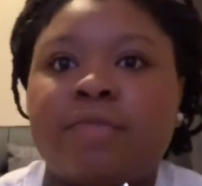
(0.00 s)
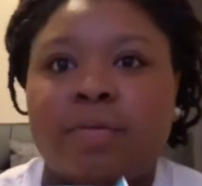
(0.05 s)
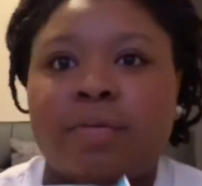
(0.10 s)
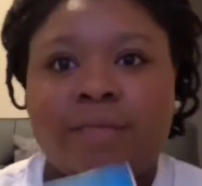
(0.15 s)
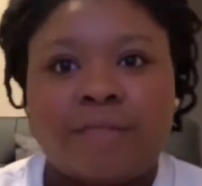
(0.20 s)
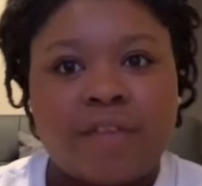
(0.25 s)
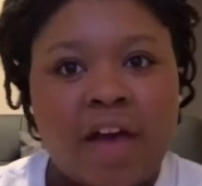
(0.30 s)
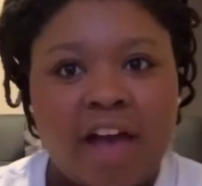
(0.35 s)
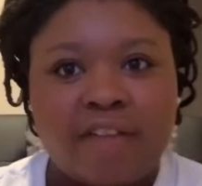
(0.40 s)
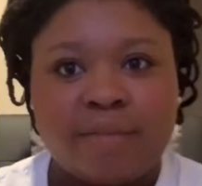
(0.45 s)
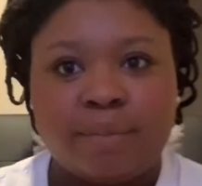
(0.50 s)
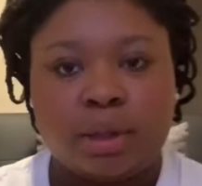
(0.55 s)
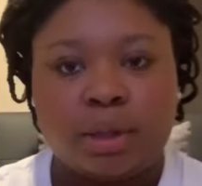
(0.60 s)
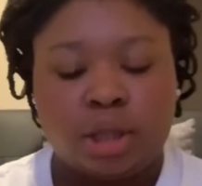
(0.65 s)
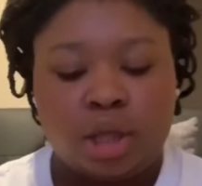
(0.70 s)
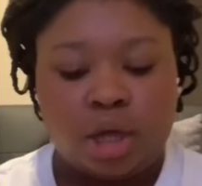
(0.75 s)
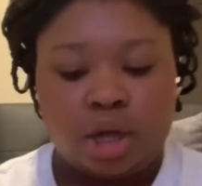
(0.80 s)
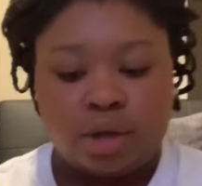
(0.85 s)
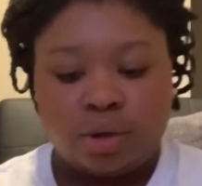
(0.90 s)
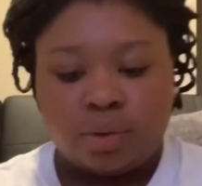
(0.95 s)
from Five
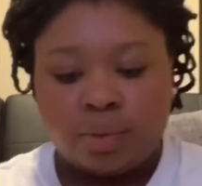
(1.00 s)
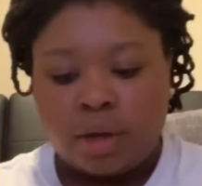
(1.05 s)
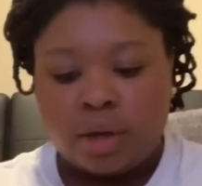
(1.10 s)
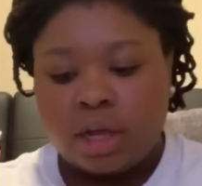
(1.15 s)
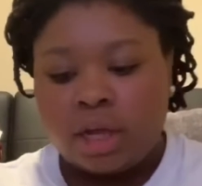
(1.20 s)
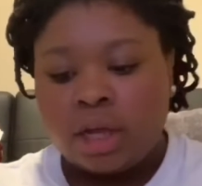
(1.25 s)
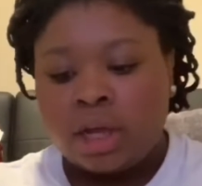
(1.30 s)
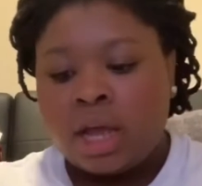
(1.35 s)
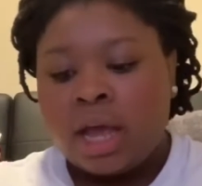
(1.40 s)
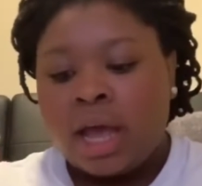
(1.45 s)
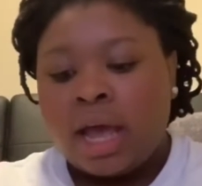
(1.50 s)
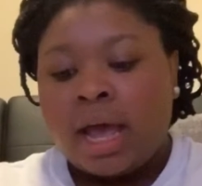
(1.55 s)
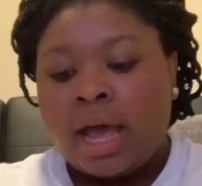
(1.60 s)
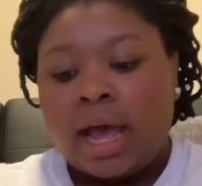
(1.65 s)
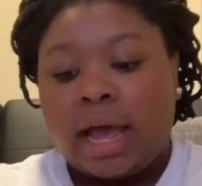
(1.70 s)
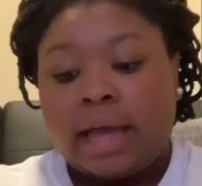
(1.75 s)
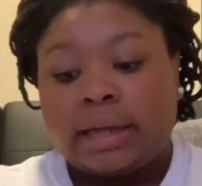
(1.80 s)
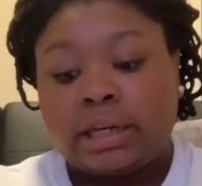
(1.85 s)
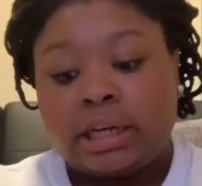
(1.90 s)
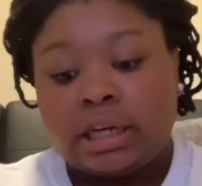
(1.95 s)
Below.
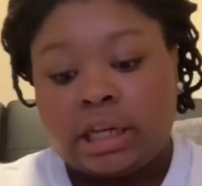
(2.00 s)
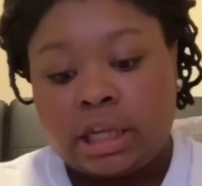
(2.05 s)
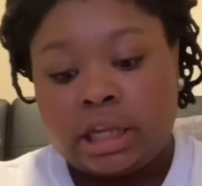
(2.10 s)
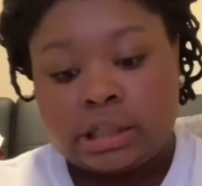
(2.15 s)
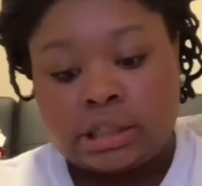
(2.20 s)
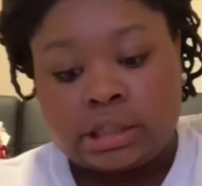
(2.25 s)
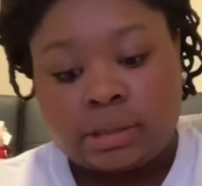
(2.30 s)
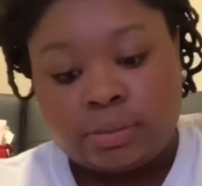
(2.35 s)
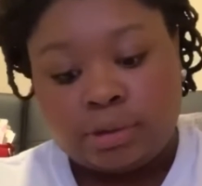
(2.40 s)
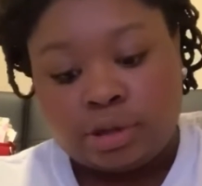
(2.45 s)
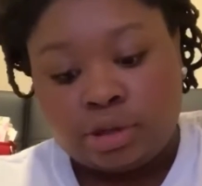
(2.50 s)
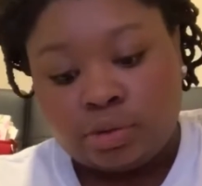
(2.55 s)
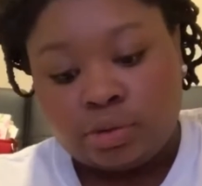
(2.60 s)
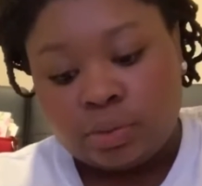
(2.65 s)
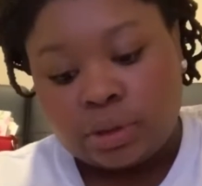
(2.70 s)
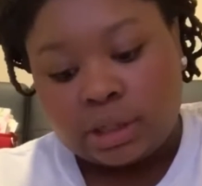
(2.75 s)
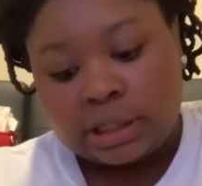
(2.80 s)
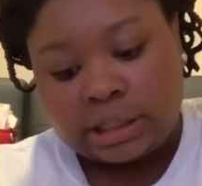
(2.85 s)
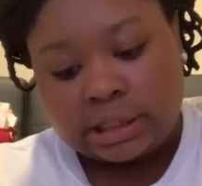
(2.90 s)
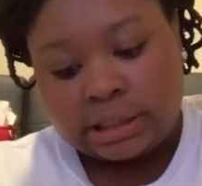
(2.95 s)
I need to get some new
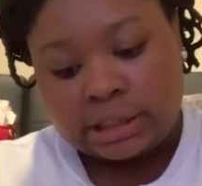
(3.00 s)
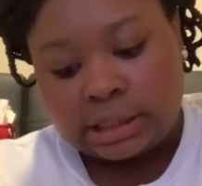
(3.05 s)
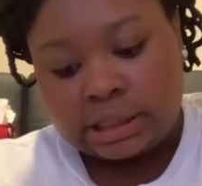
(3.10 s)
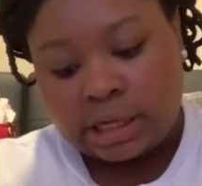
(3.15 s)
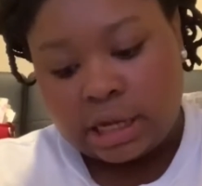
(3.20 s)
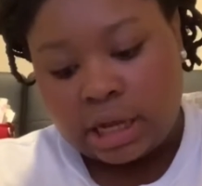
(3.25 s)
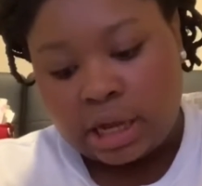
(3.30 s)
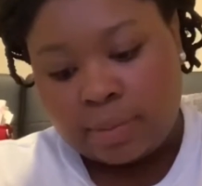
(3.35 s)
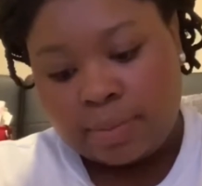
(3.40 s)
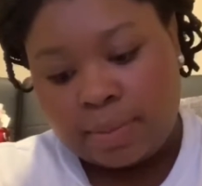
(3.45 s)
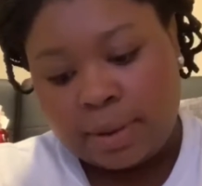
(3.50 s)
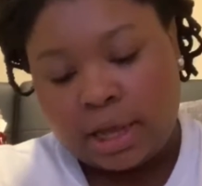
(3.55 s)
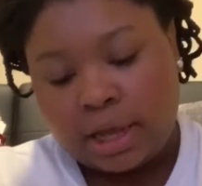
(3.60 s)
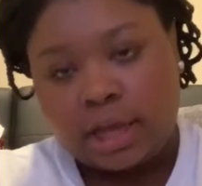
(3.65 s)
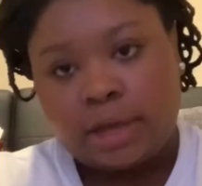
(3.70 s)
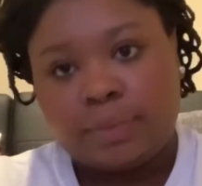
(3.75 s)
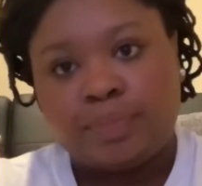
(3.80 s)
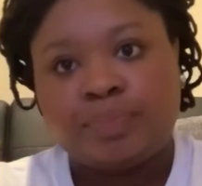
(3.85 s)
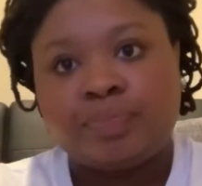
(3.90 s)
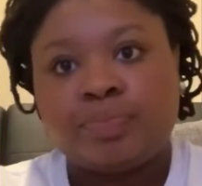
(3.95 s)
ones,
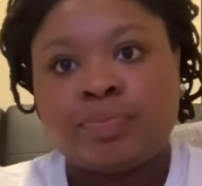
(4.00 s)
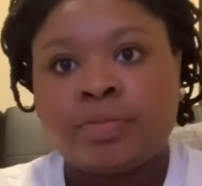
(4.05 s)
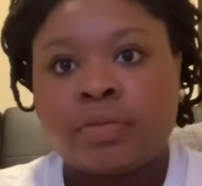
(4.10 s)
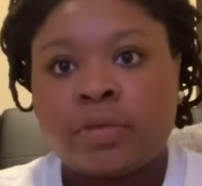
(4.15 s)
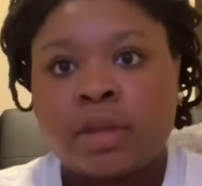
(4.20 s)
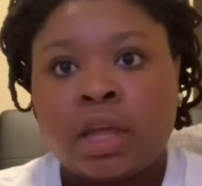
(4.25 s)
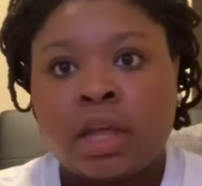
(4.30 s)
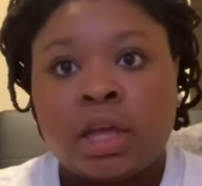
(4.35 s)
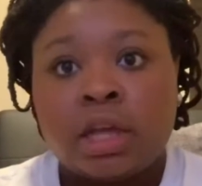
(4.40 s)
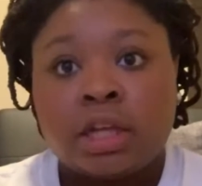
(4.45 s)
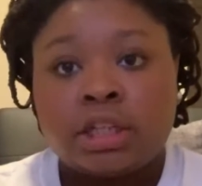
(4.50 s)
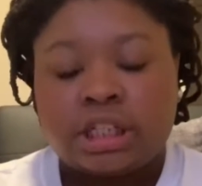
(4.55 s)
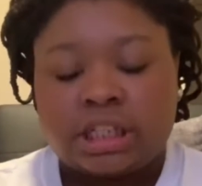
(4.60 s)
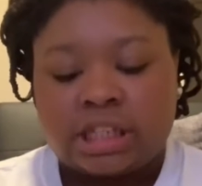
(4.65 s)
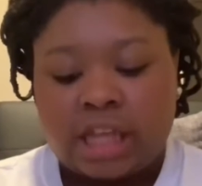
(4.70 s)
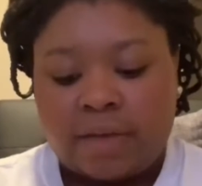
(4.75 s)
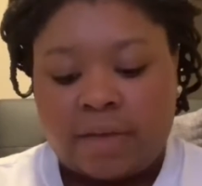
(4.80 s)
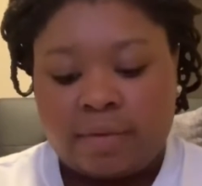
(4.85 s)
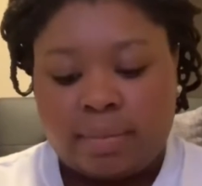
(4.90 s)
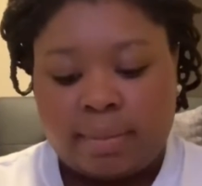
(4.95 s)
but
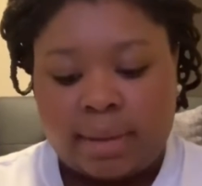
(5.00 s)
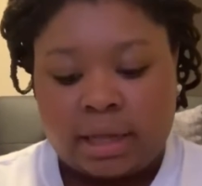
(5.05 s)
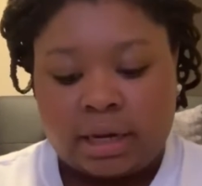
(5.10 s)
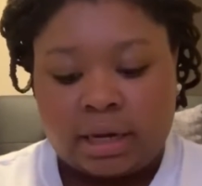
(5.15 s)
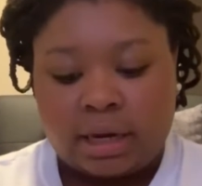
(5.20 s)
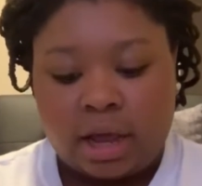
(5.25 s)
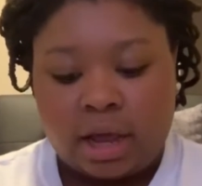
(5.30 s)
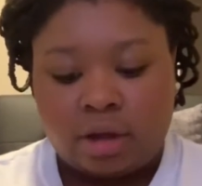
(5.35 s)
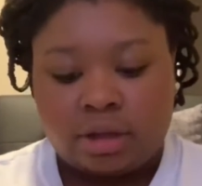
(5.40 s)
just haven't made it